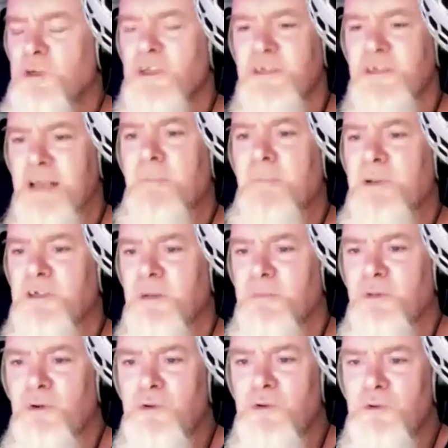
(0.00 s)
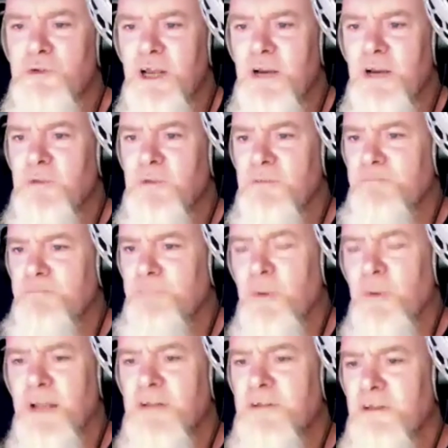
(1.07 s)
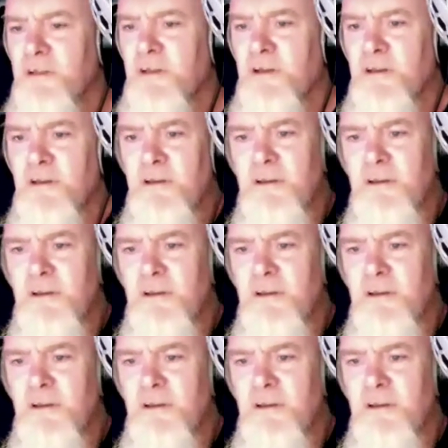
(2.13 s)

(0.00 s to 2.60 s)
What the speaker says: templates like Pro Tools then. It was built into the